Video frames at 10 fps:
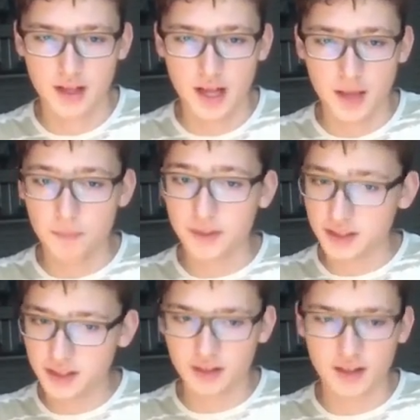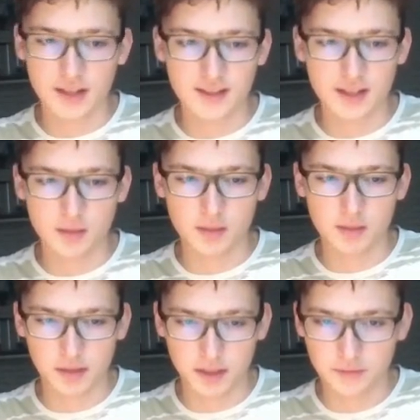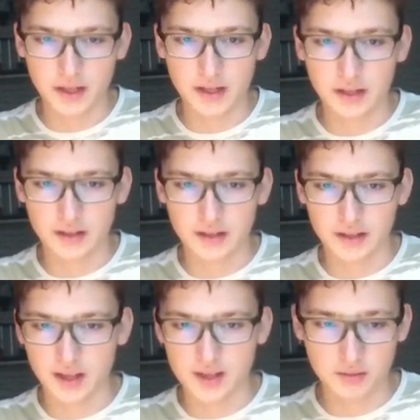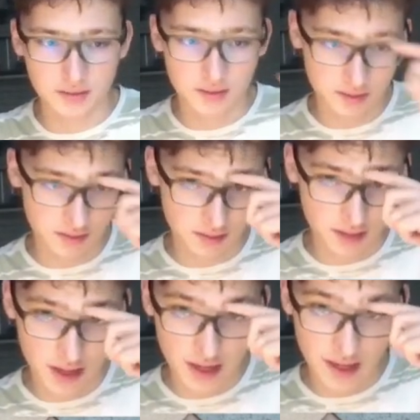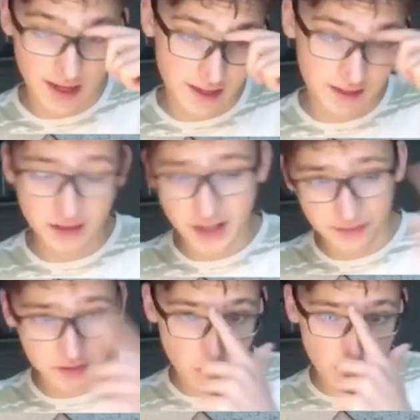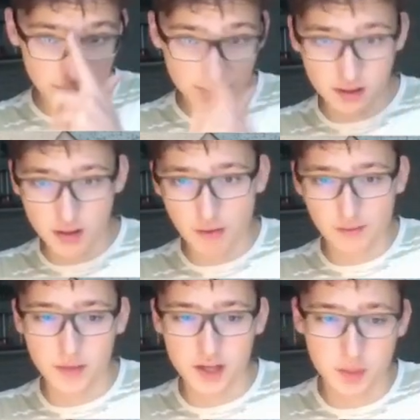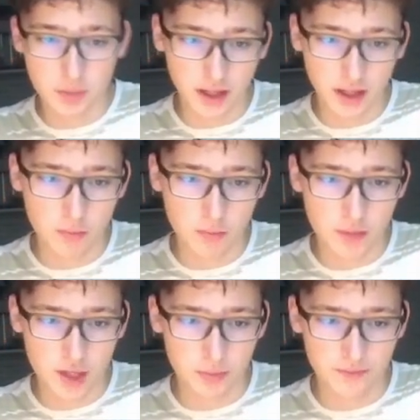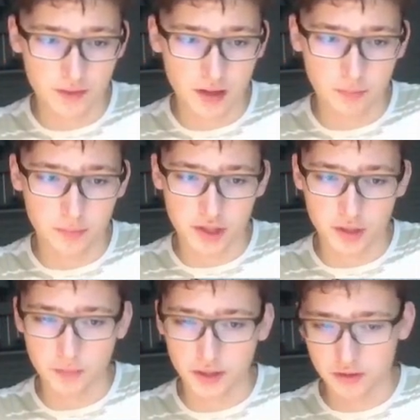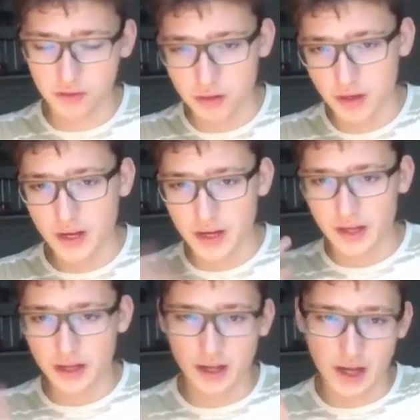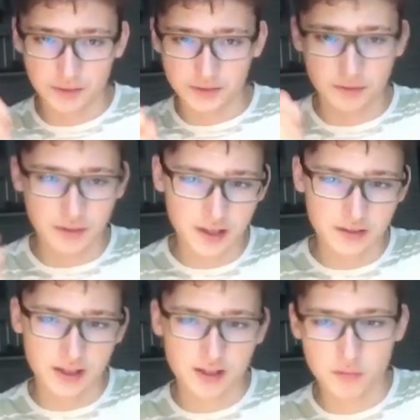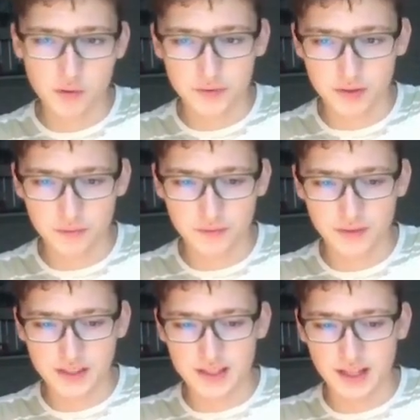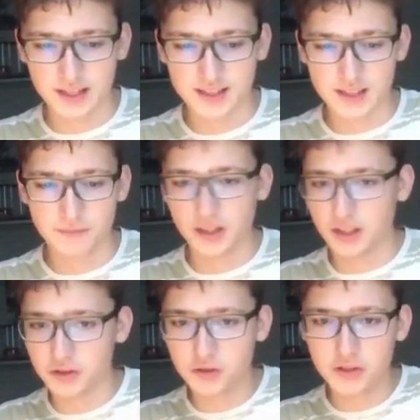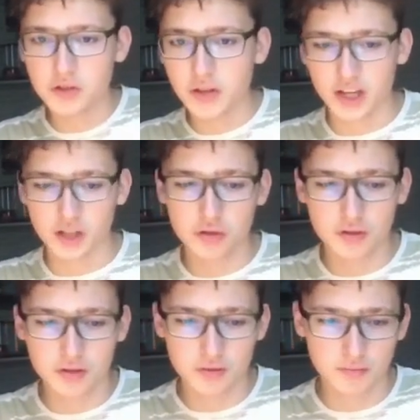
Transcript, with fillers: But here, let's say you play b three, he castles. You have two ways to go with a bishop. You can go bishop e three or bishop b two uh, after the e six move, so this is like something you, you can choose.